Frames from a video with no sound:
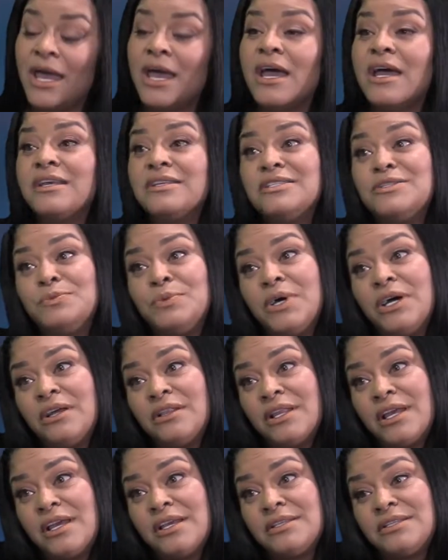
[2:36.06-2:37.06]
as
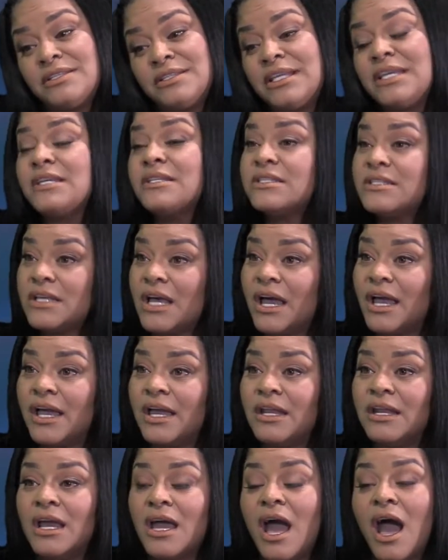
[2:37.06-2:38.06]
well as
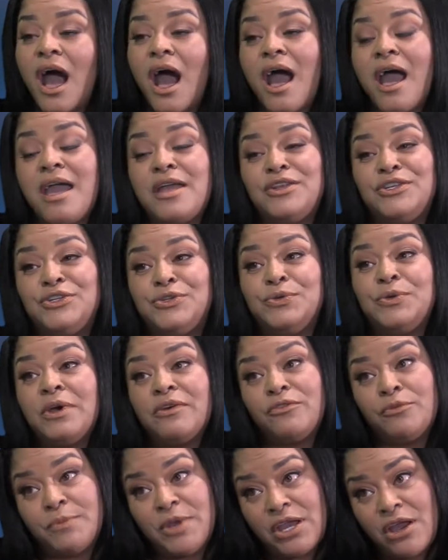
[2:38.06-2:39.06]
stateside, I do
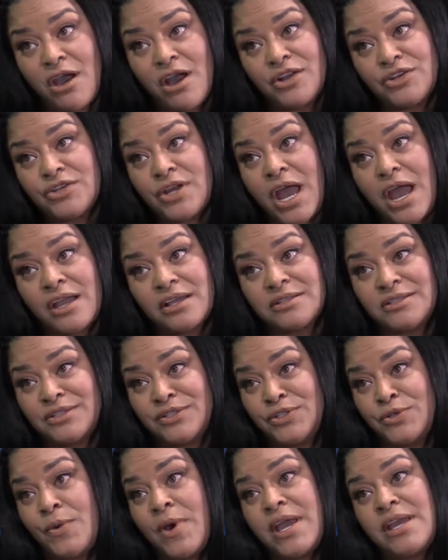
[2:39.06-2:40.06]
government contracts.
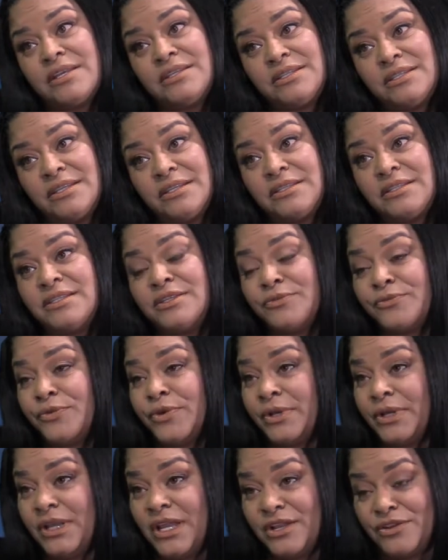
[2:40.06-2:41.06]
So I assist
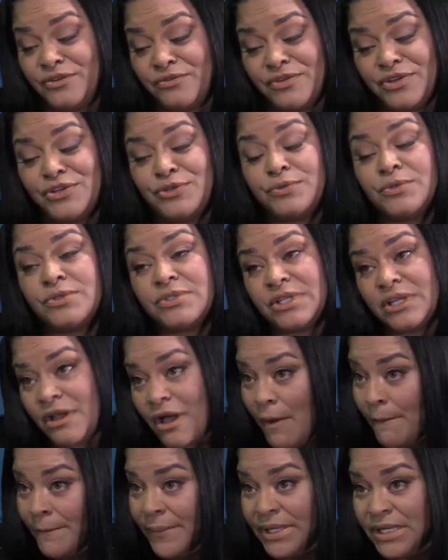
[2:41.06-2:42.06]
different individuals and
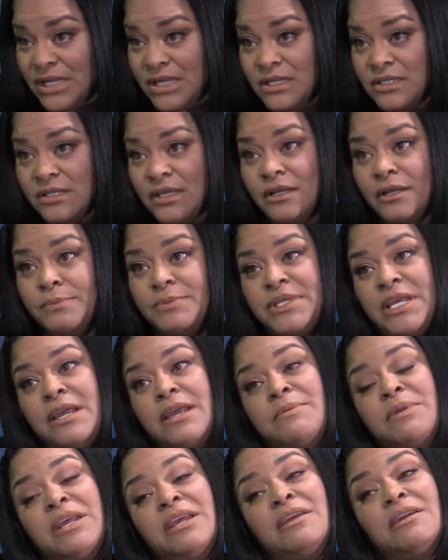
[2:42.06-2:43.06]
companies in
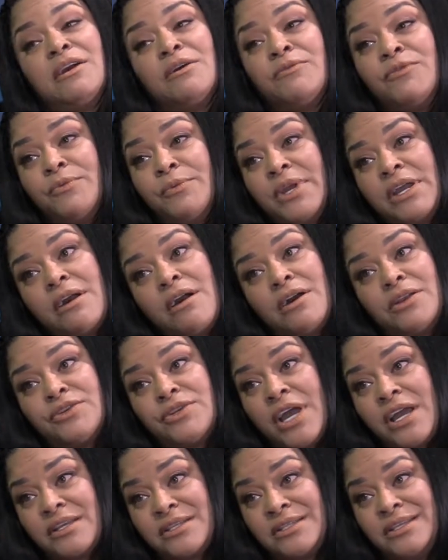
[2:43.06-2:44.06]
obtaining government
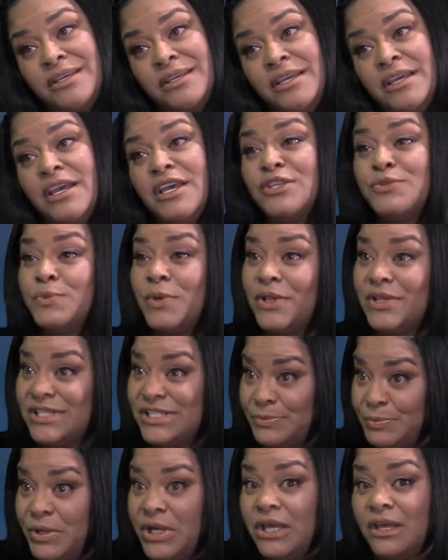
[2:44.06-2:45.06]
contracts, as well
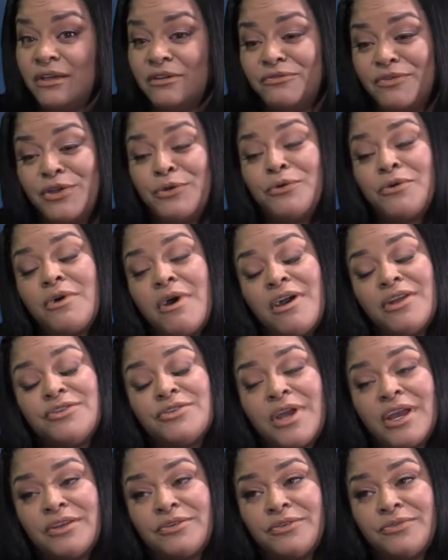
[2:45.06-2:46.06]
as being a federal
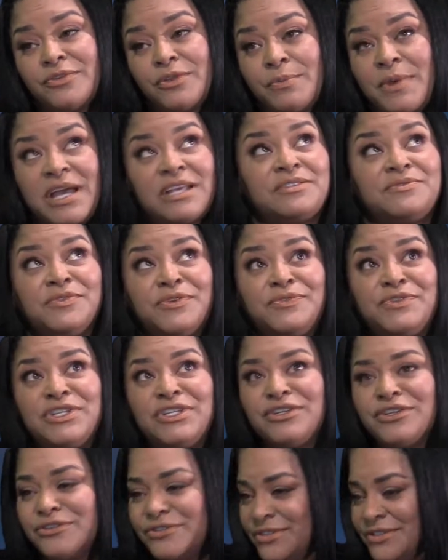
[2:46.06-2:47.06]
contractor for the past
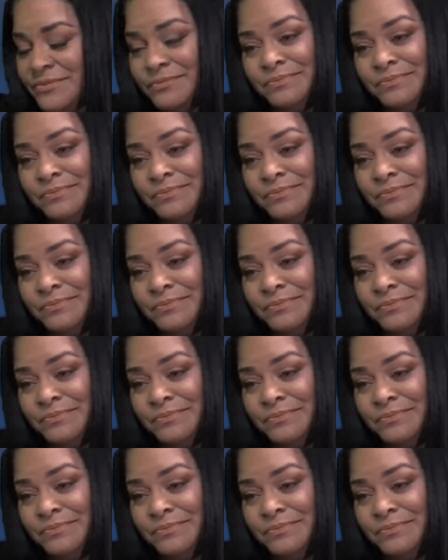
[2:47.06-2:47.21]
15 years.